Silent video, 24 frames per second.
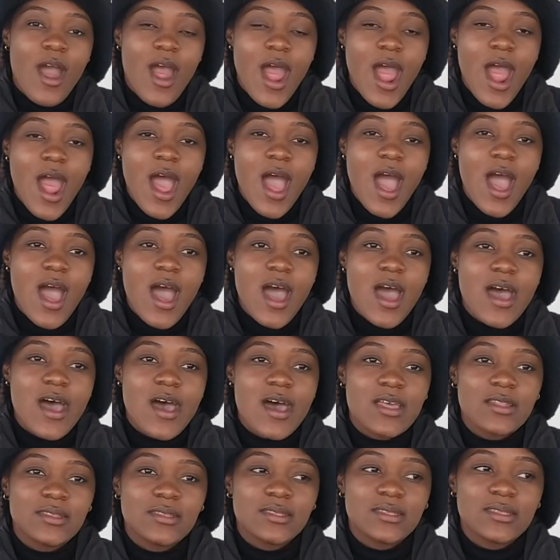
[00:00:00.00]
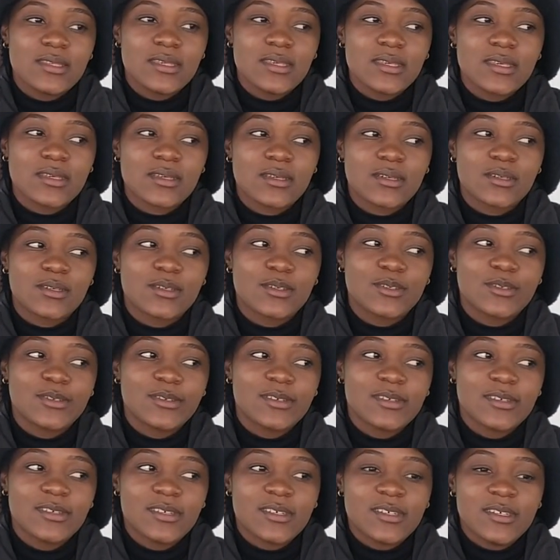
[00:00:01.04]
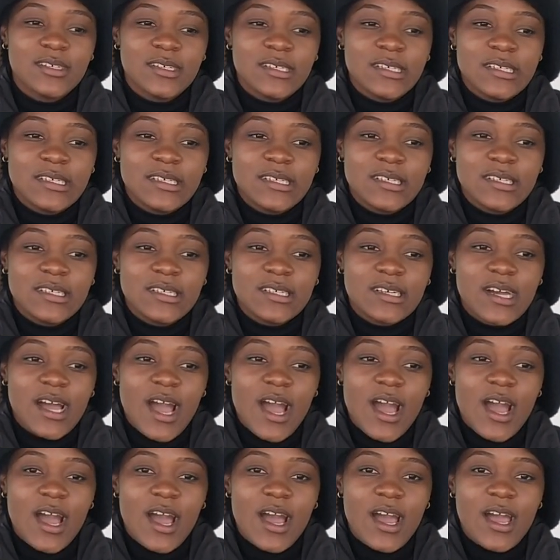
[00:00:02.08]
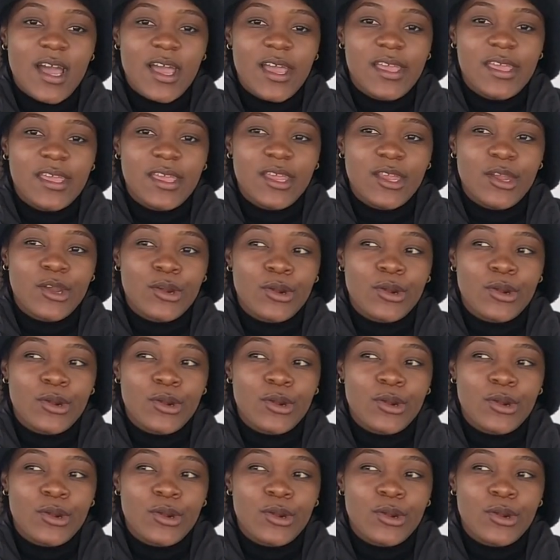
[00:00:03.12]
until I